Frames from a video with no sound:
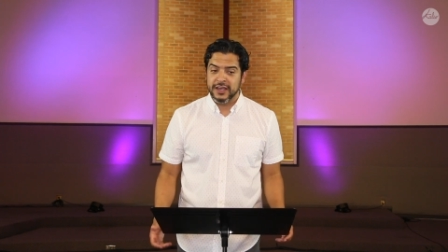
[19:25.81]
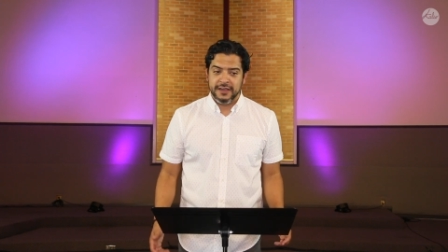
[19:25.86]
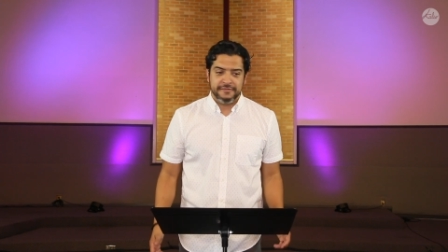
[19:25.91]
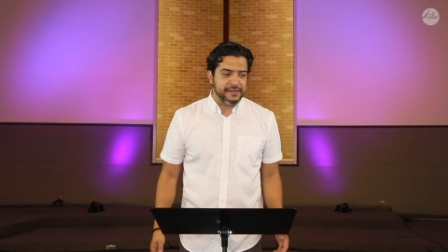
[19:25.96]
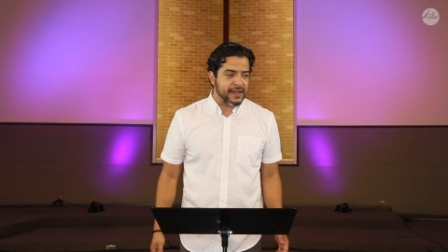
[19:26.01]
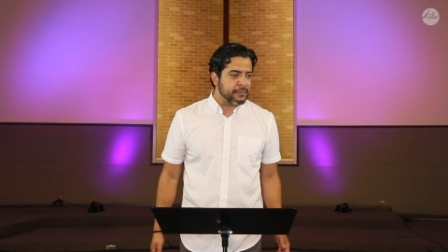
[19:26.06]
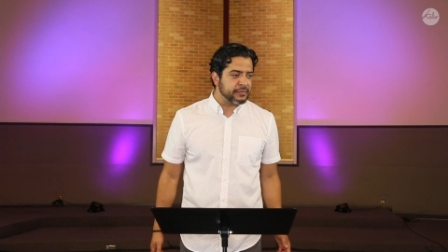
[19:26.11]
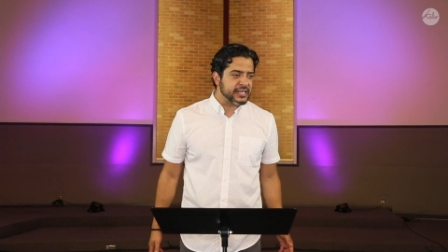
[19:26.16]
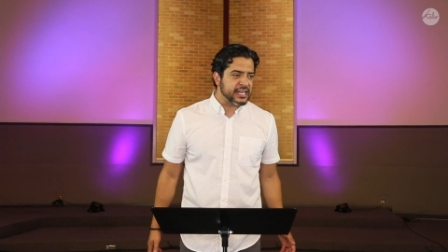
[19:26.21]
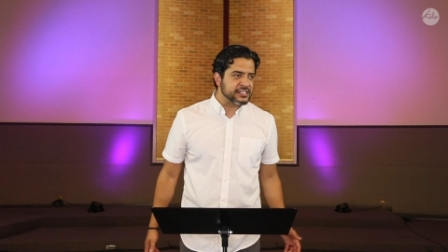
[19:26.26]

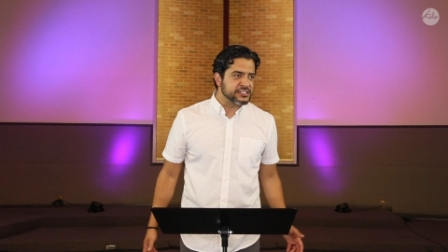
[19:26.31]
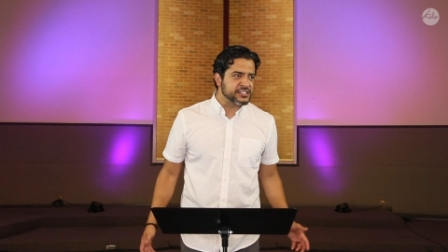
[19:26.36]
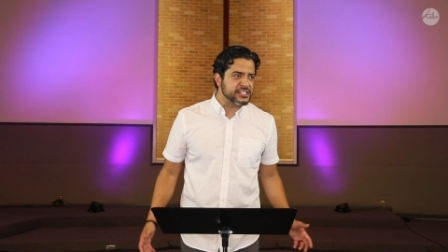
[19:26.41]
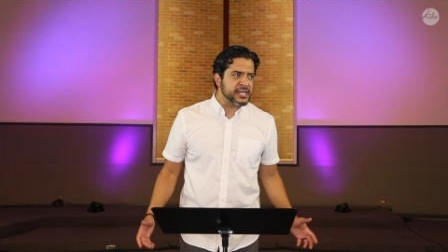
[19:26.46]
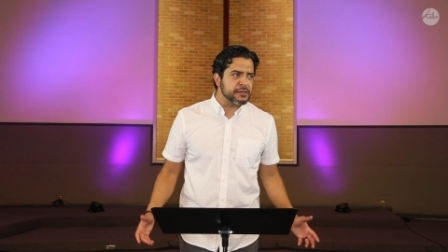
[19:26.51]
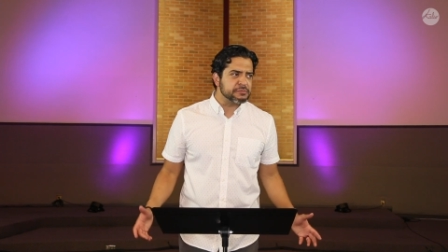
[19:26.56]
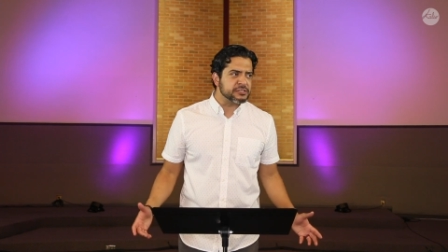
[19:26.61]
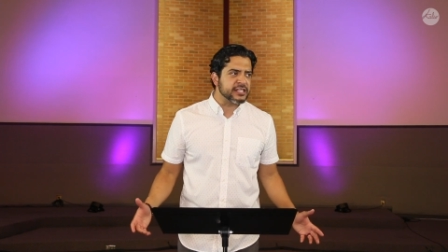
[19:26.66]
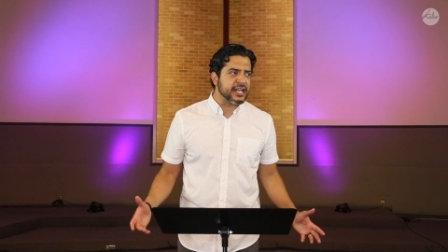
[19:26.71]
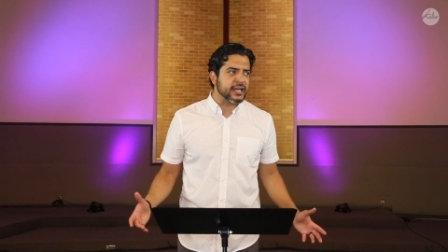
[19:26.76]
Family, it
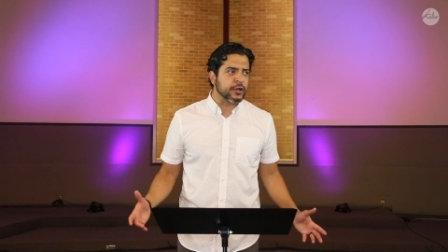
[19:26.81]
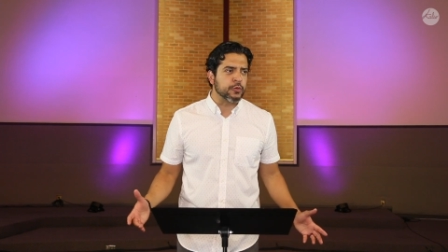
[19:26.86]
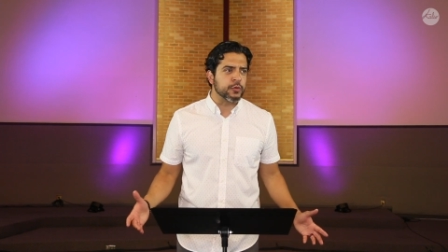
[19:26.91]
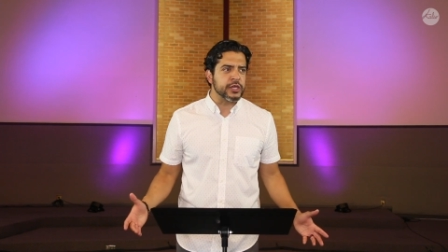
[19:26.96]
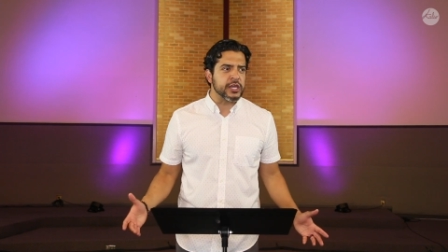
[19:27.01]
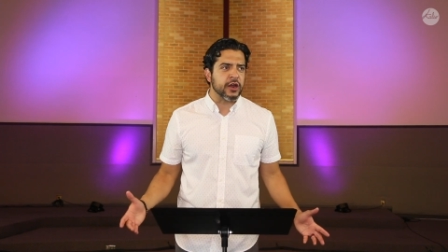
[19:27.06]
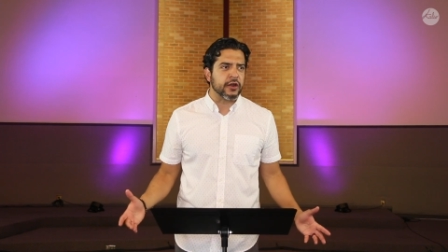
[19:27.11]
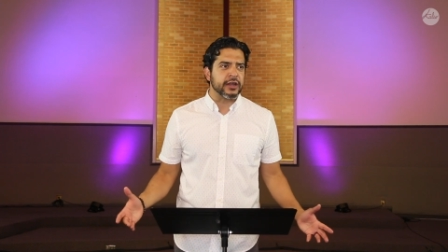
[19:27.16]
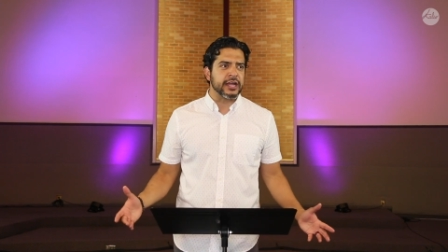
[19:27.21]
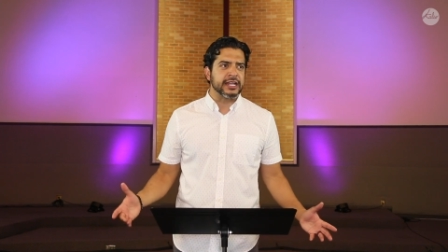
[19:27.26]
seems like
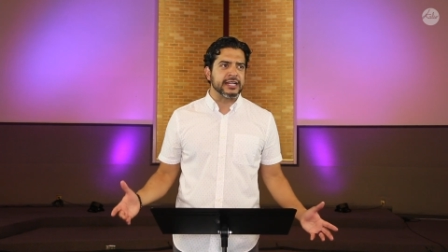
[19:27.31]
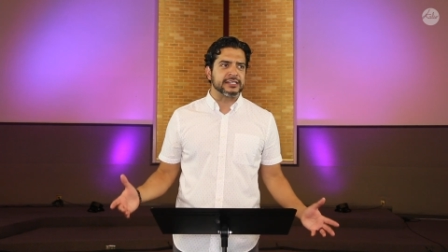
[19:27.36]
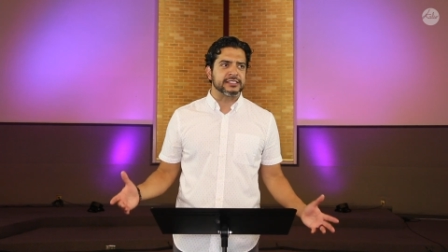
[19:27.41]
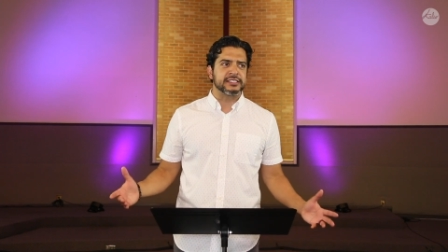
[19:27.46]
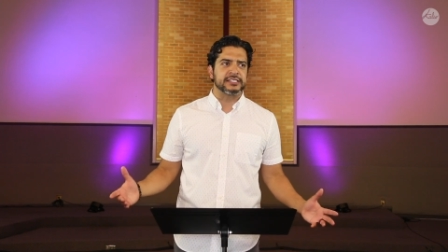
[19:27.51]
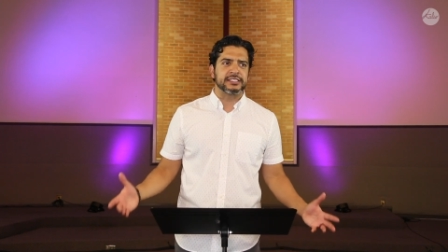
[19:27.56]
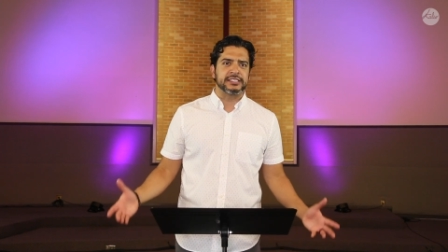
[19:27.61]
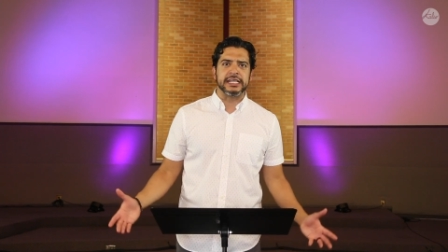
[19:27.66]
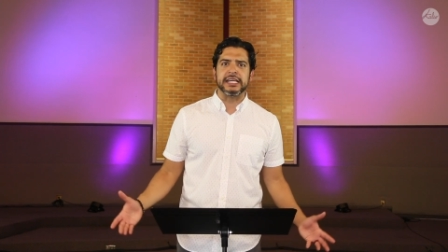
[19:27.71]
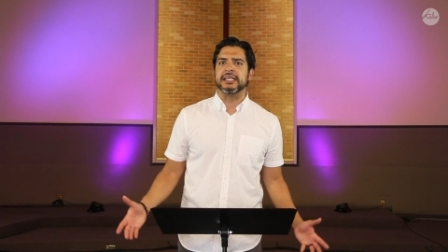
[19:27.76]
we are in a
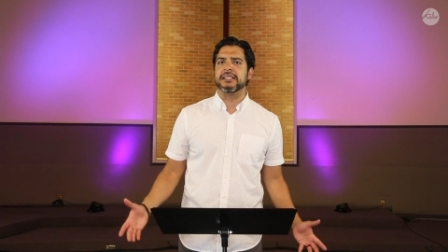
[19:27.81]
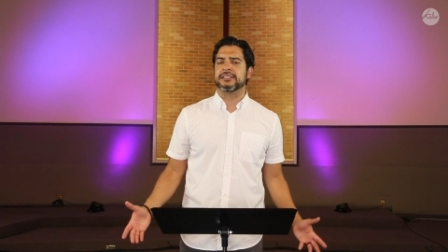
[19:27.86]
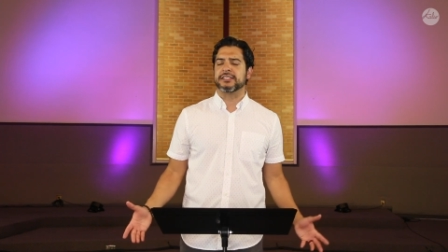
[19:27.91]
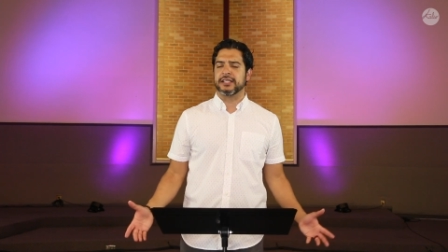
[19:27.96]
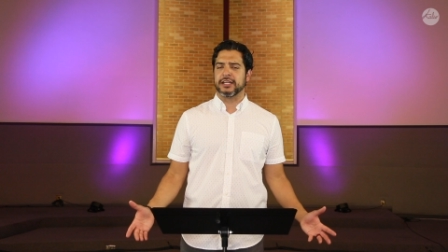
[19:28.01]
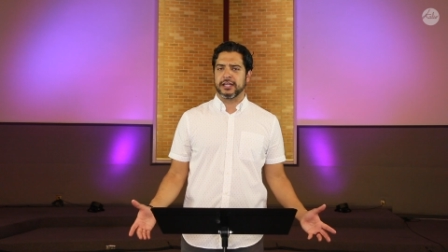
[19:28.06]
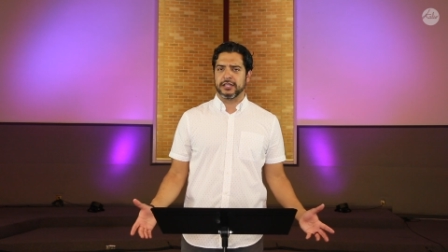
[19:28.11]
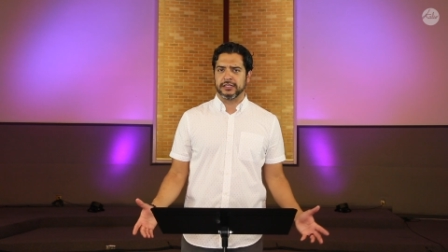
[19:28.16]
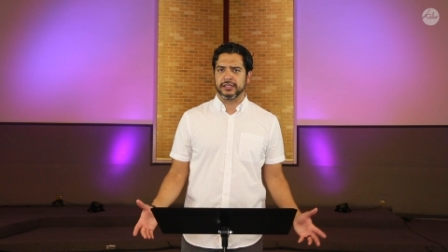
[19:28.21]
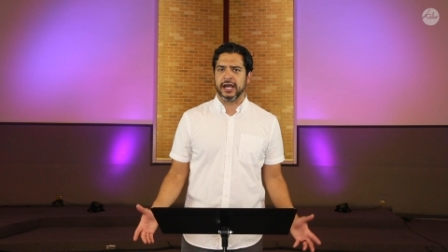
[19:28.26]

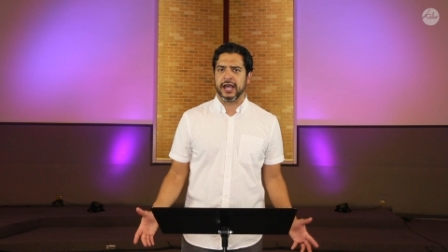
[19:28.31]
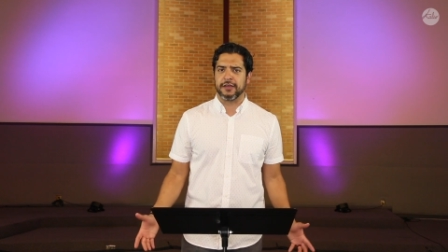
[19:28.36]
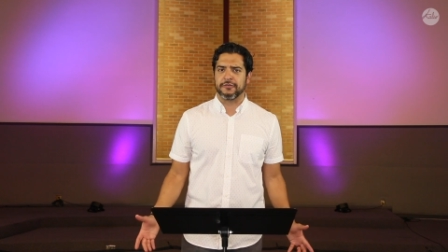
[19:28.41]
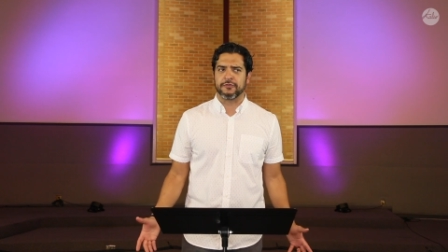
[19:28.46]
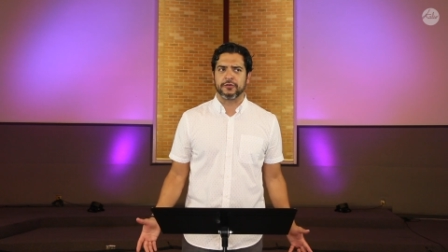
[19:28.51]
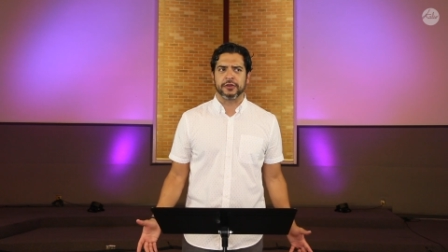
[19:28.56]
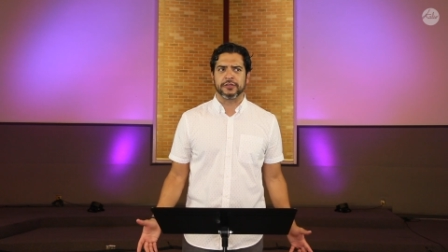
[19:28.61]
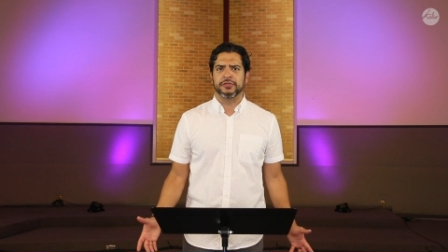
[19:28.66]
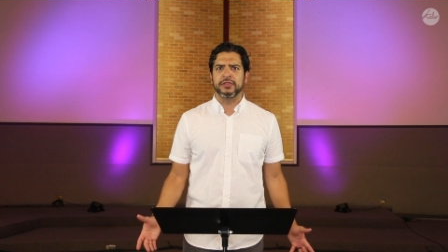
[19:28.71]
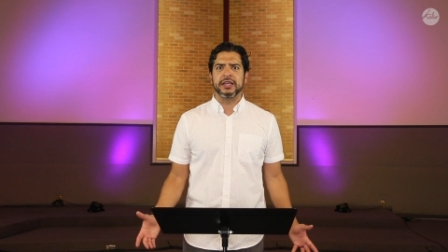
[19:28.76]
season in life
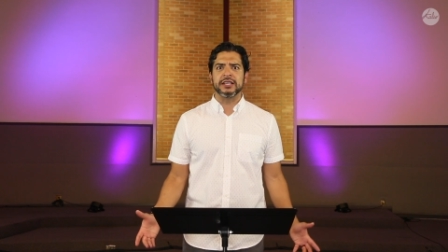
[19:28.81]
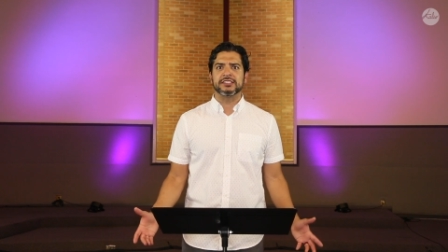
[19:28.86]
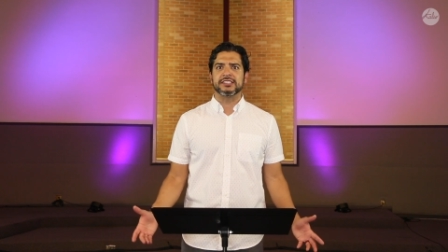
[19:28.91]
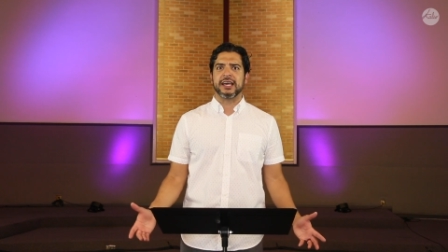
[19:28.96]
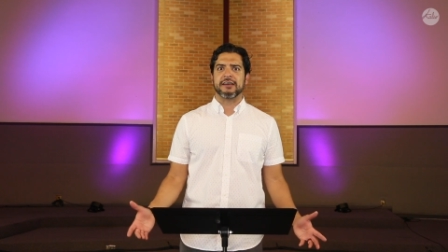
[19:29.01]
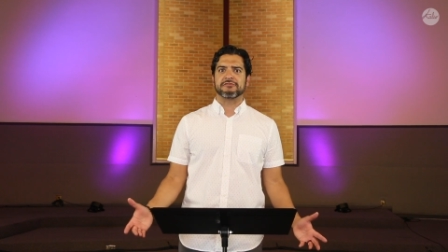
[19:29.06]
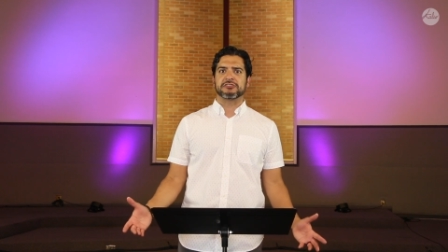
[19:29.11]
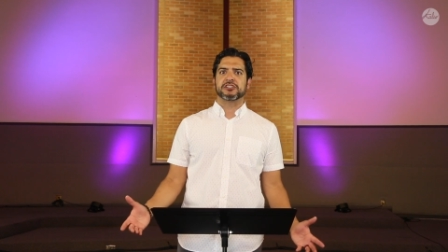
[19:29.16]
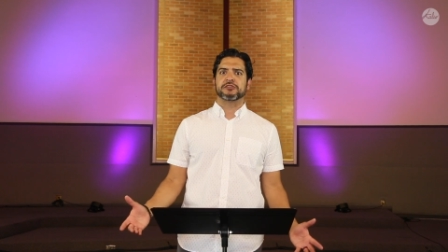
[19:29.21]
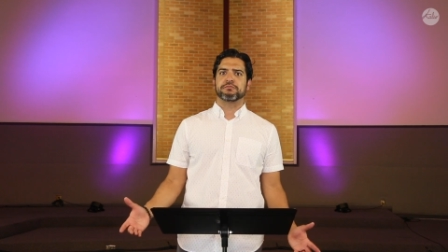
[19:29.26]
where things
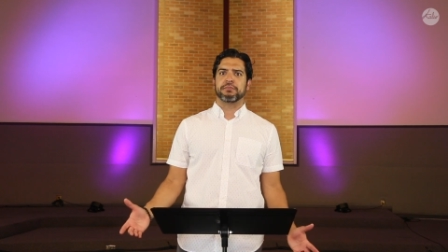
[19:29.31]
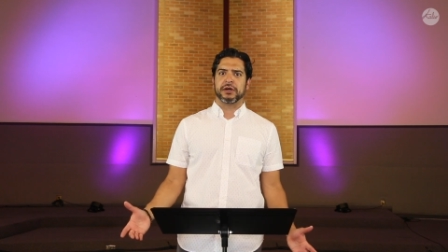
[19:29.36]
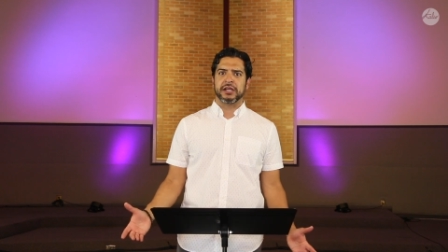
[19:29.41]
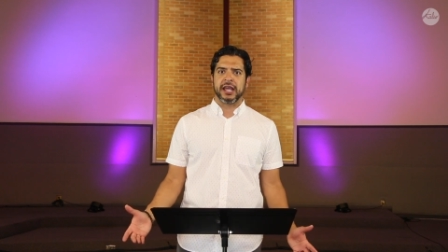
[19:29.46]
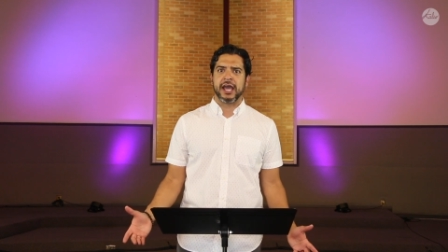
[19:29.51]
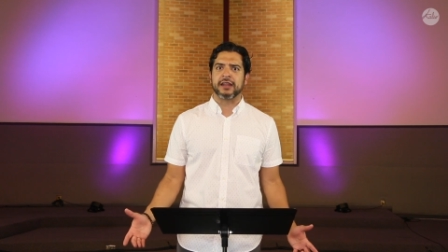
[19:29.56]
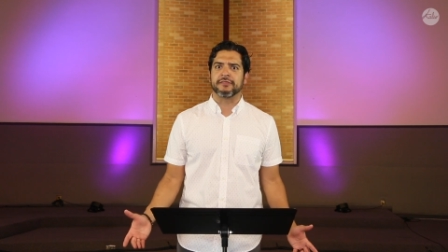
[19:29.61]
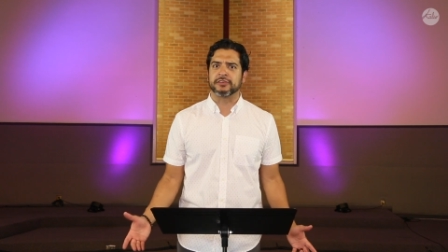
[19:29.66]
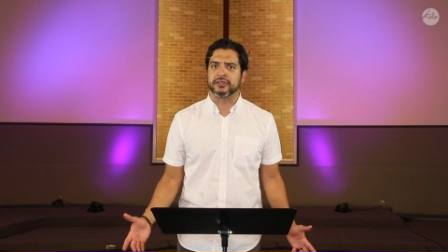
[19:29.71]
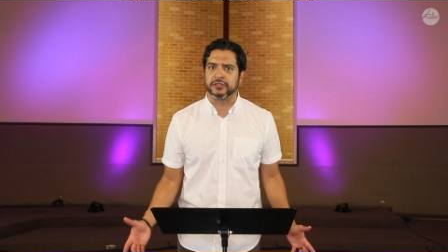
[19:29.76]
have spun
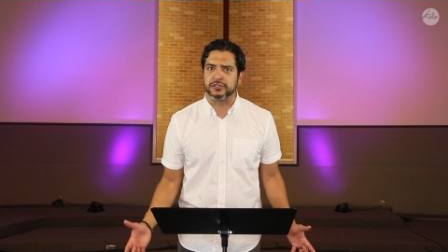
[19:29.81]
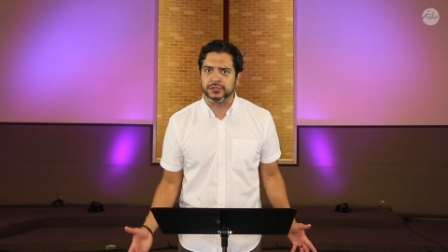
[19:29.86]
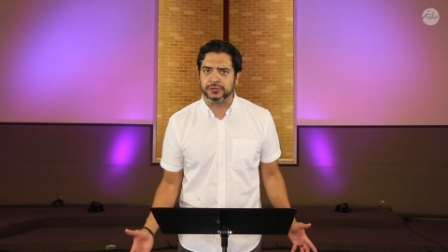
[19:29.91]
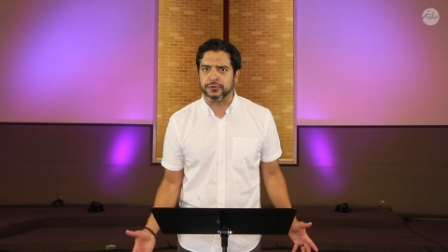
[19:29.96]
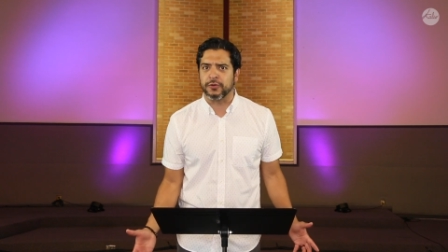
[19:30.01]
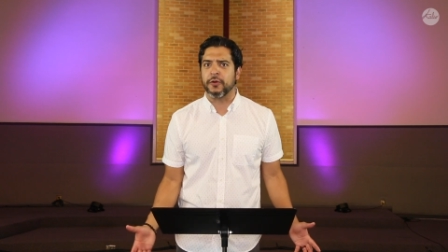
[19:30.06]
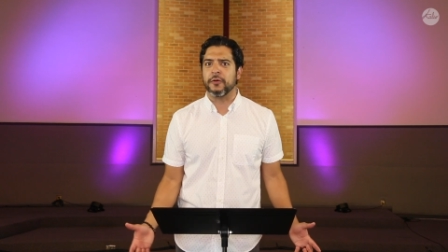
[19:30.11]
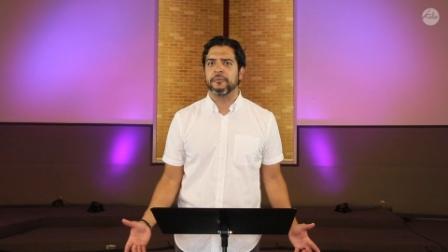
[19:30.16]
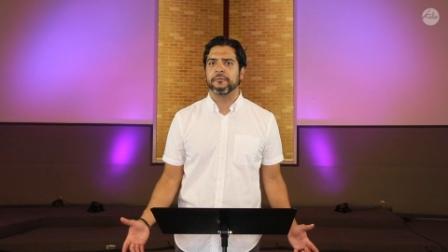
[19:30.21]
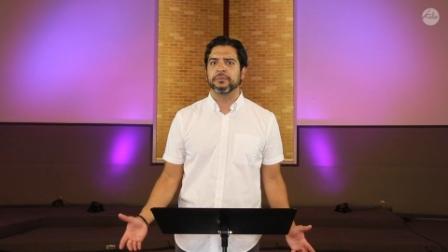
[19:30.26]
out of
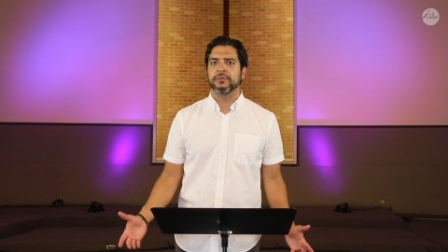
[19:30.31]
control.